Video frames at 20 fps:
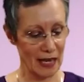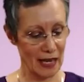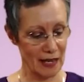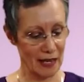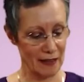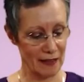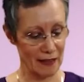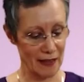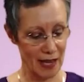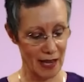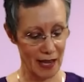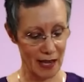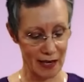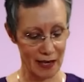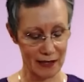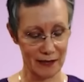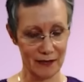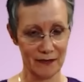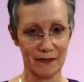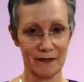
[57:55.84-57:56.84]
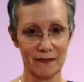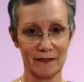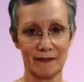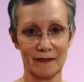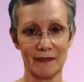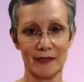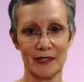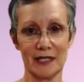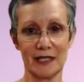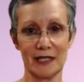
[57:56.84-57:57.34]
and that
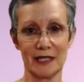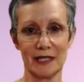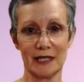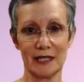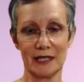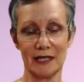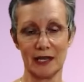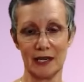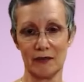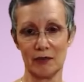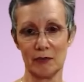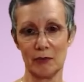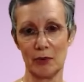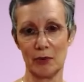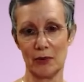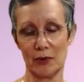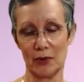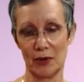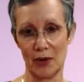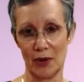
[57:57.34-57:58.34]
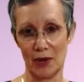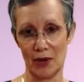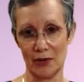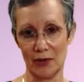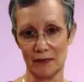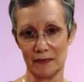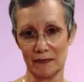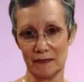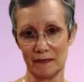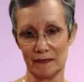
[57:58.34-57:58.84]
is the Seva
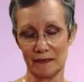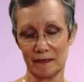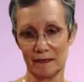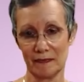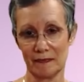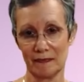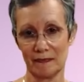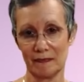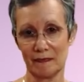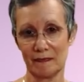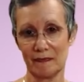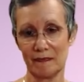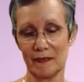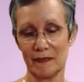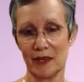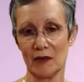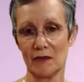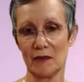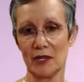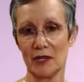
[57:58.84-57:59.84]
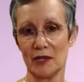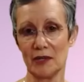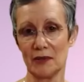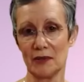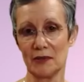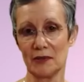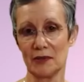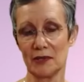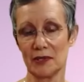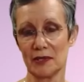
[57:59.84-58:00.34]
protocol that we
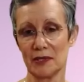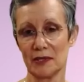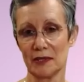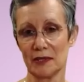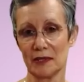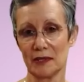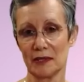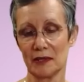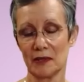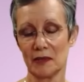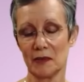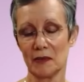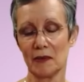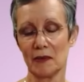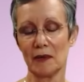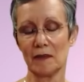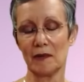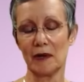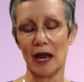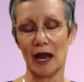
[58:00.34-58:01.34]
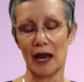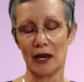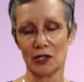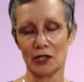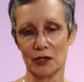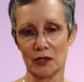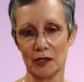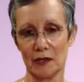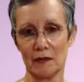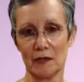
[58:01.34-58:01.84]
use when we're
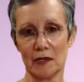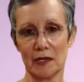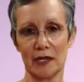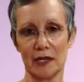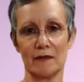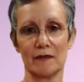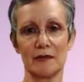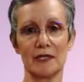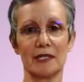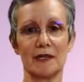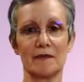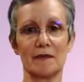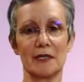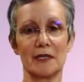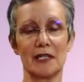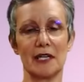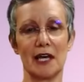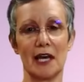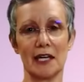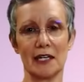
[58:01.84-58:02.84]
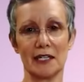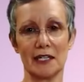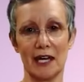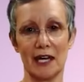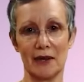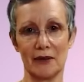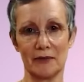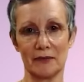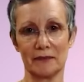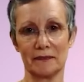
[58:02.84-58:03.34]
actually working with someone lying
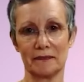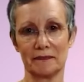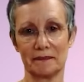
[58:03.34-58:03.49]
down.